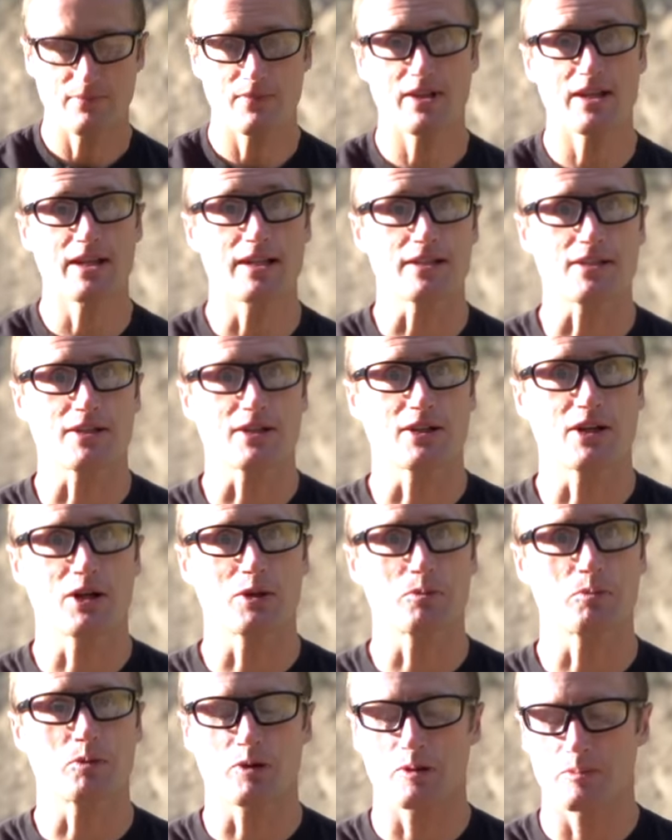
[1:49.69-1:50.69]
it's a
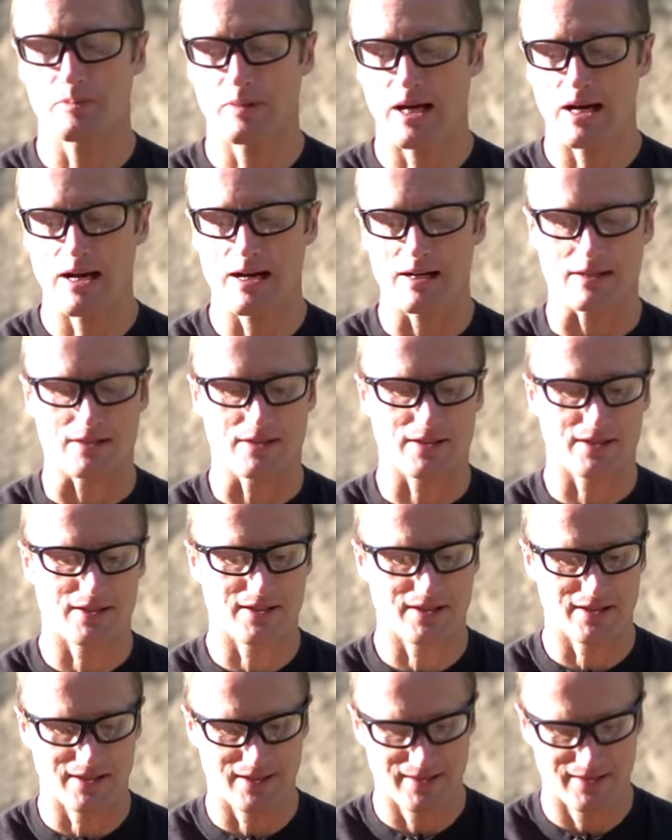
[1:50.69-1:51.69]
cardboard
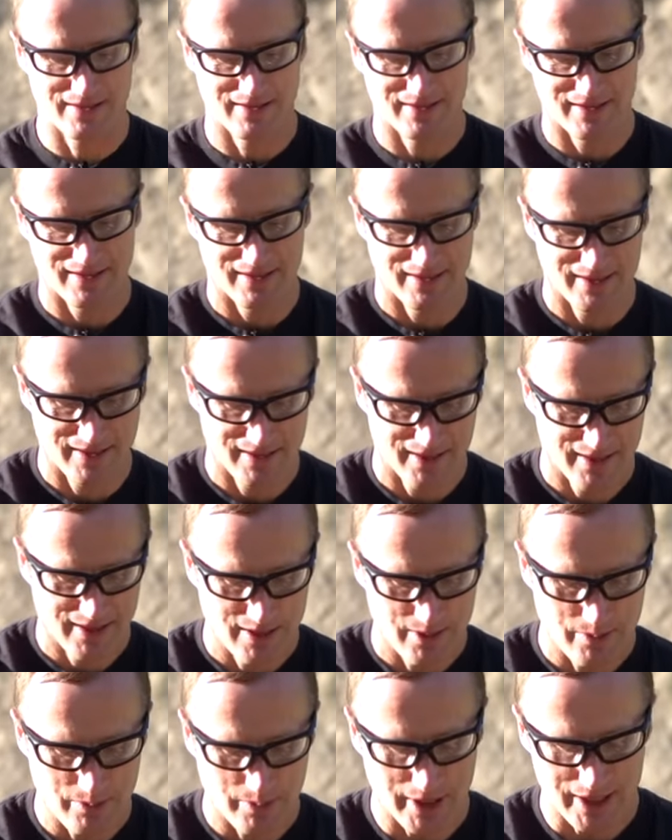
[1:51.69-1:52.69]
box.
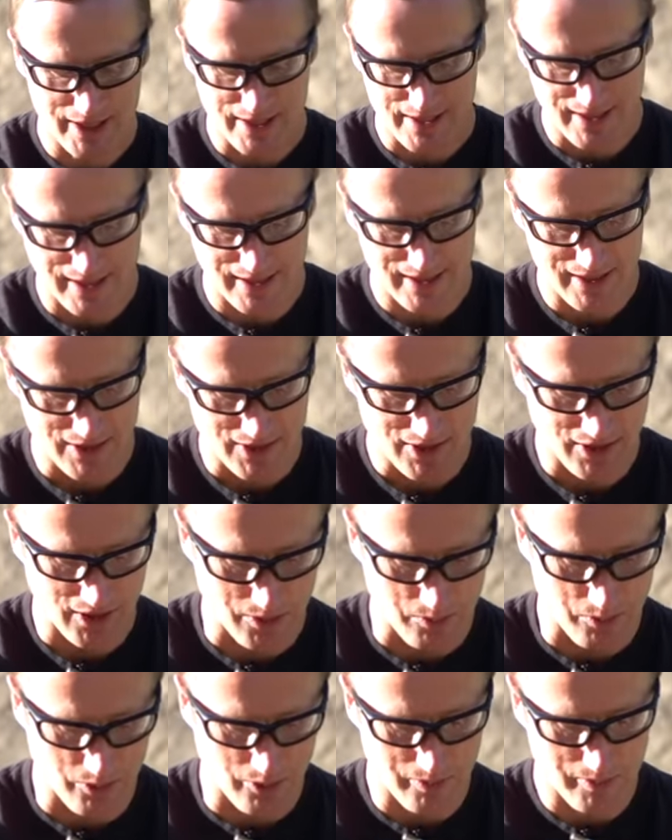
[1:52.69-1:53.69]
But inside this
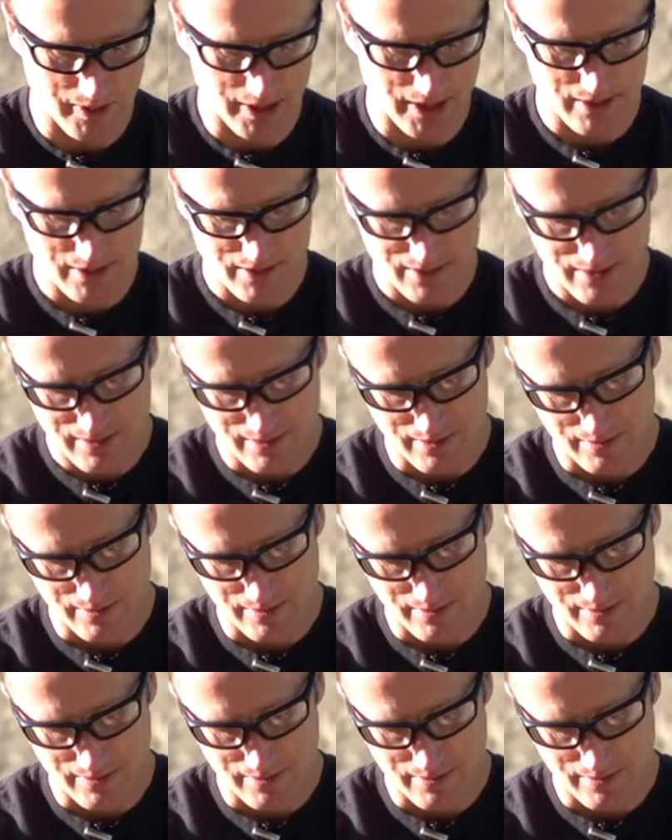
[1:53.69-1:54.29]
cardboard box, oh